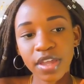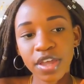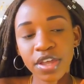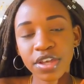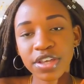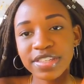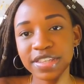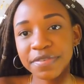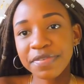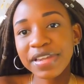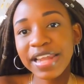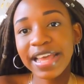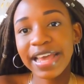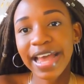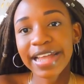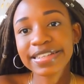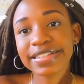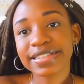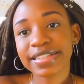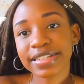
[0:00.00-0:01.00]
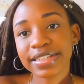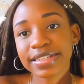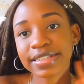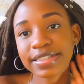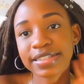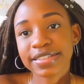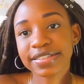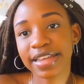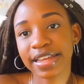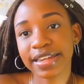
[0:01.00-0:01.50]
because I feel like I just started
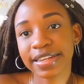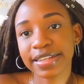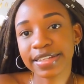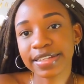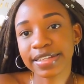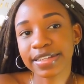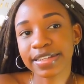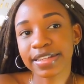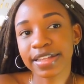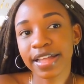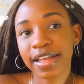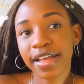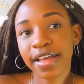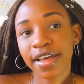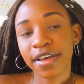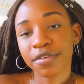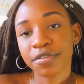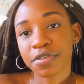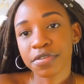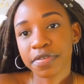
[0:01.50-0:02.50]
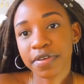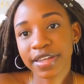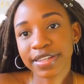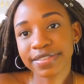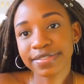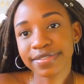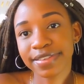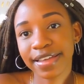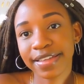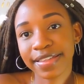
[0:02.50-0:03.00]
this channel for
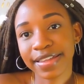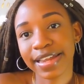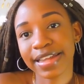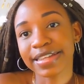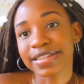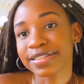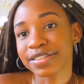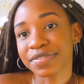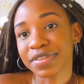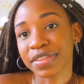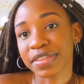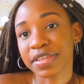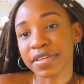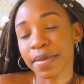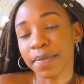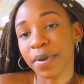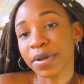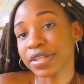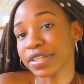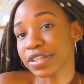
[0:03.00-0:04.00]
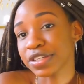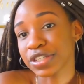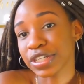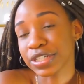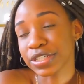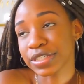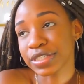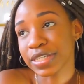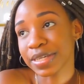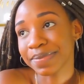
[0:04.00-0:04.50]
fun, and then I didn't even think about
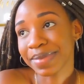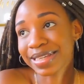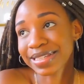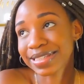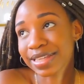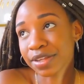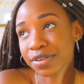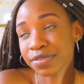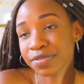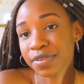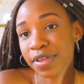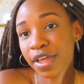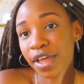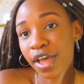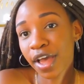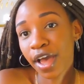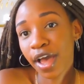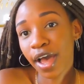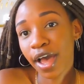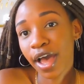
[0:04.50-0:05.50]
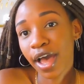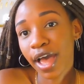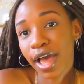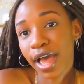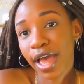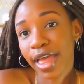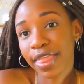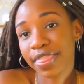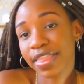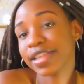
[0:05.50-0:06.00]
introducing myself.
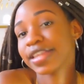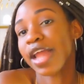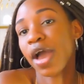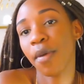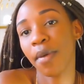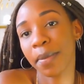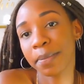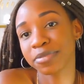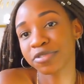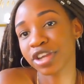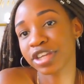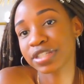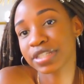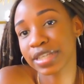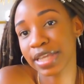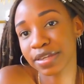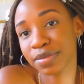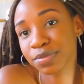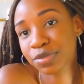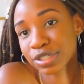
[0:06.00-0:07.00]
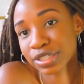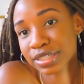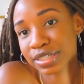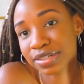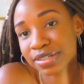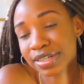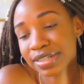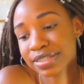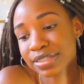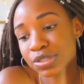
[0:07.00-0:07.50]
And then now I'm trying to get more
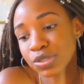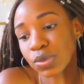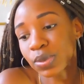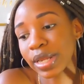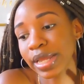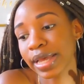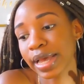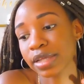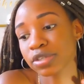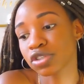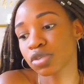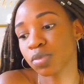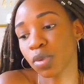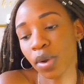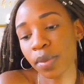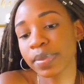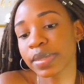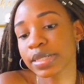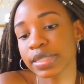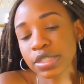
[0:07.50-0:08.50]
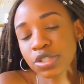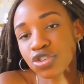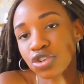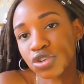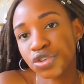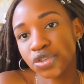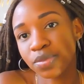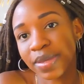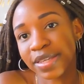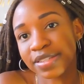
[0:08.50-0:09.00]
serious, so like I should probably
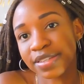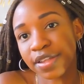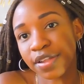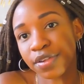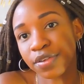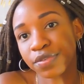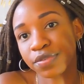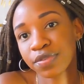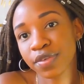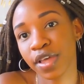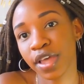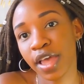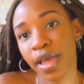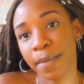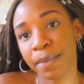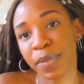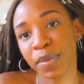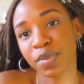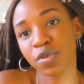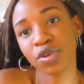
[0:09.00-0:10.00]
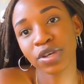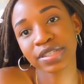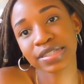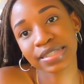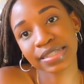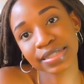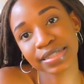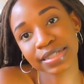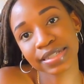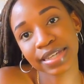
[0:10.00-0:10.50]
introduce myself, maybe do a
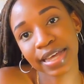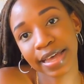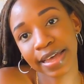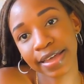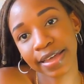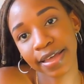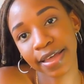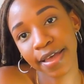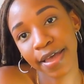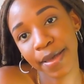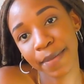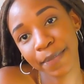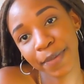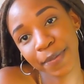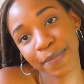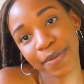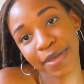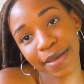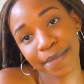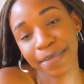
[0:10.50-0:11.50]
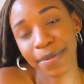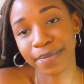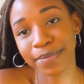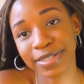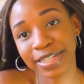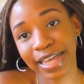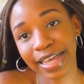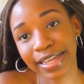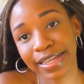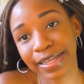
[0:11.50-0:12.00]
sister tag, maybe a mom
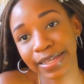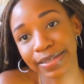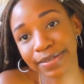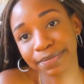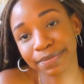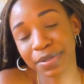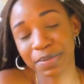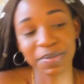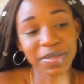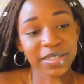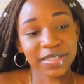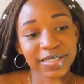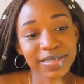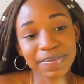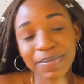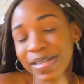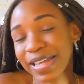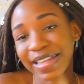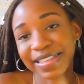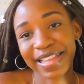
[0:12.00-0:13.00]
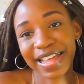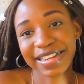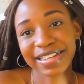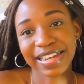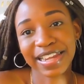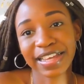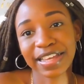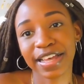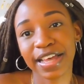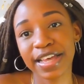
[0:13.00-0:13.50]
tag, maybe something like that.
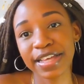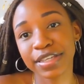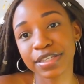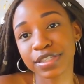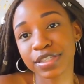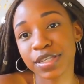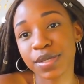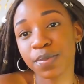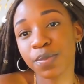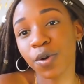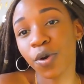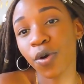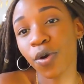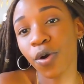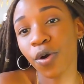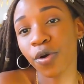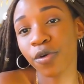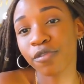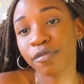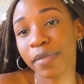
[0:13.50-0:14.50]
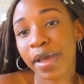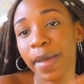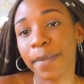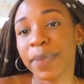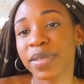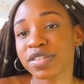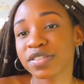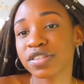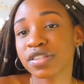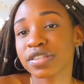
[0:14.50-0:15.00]
Like, see more of my
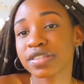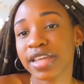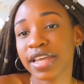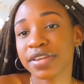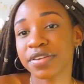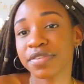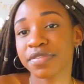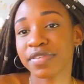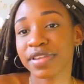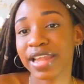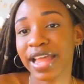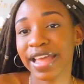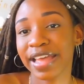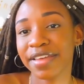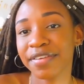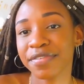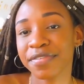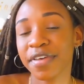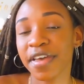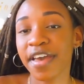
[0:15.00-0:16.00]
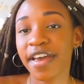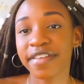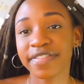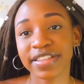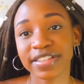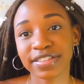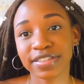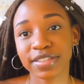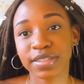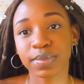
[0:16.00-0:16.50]
personal side of life
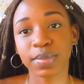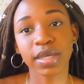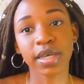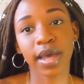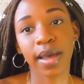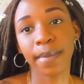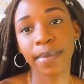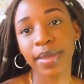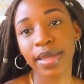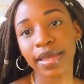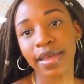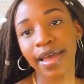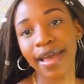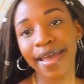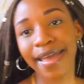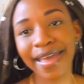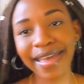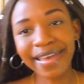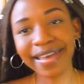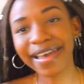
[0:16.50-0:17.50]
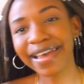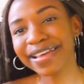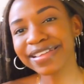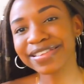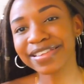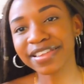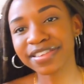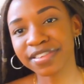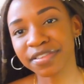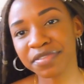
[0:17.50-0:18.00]
than just me coming, hey guys,
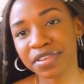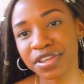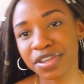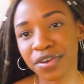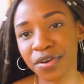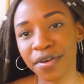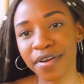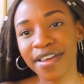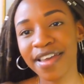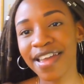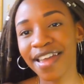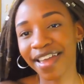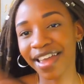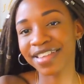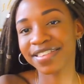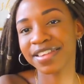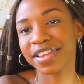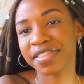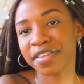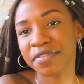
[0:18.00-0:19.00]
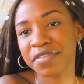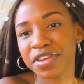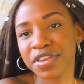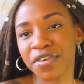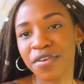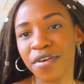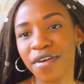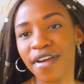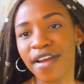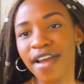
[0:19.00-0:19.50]
here's a video, here's another
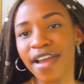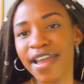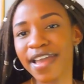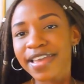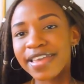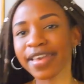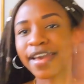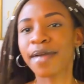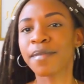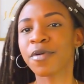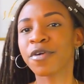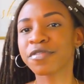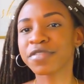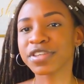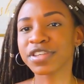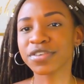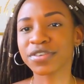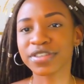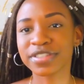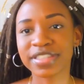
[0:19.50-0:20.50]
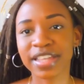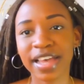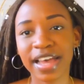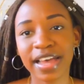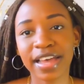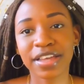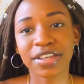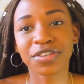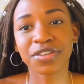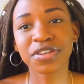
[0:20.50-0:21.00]
video, here are more videos.
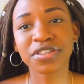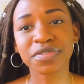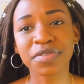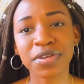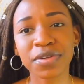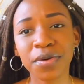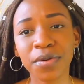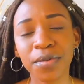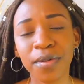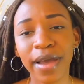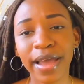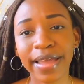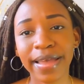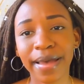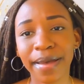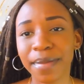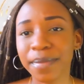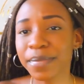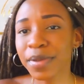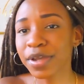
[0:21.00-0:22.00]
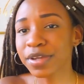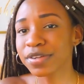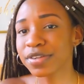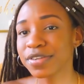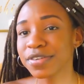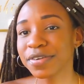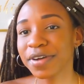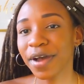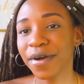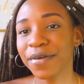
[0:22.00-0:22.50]
You don't even know who I am, you
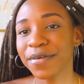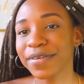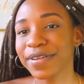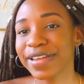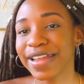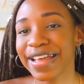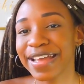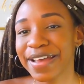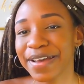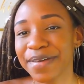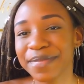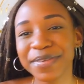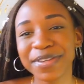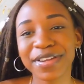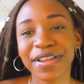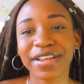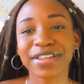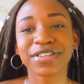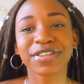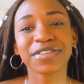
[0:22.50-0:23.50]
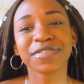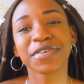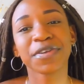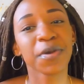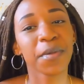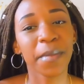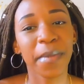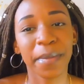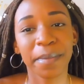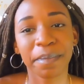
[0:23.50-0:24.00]
don't know how old I am, you like don't even
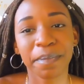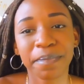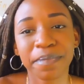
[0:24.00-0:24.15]
know my,